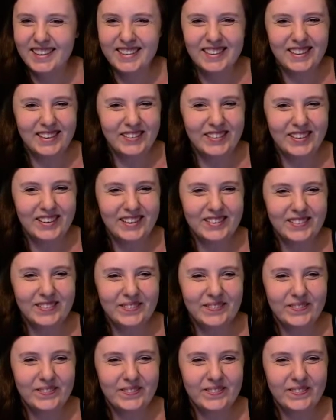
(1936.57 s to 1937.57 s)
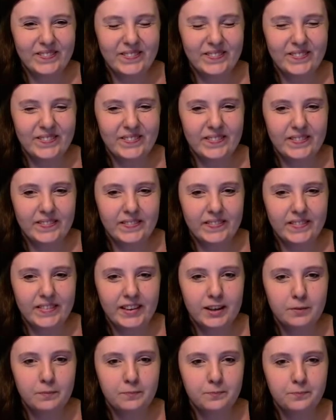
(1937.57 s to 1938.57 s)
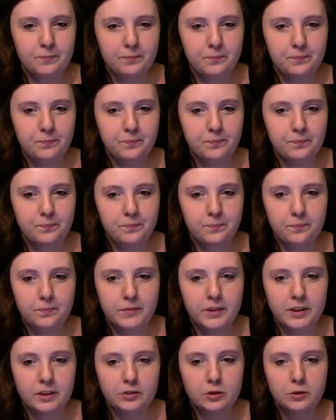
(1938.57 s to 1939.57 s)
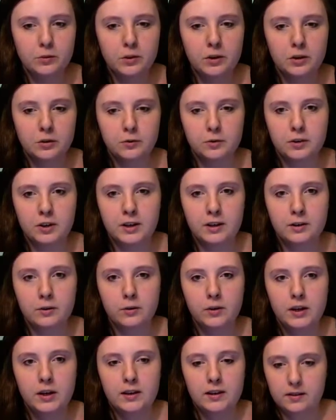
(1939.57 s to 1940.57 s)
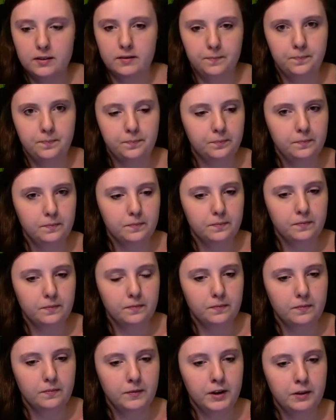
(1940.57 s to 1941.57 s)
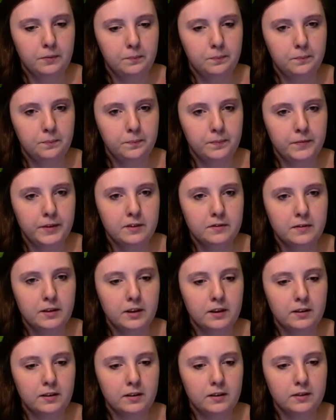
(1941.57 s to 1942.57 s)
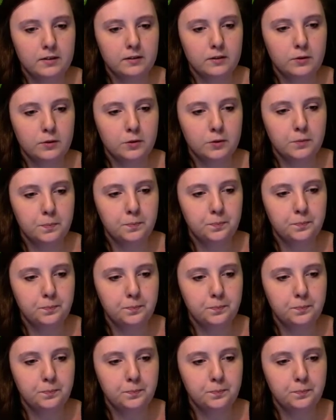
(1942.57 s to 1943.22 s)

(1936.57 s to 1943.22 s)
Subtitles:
There we go. Yeah, that should work for now. Yeah, that's fine, I think. So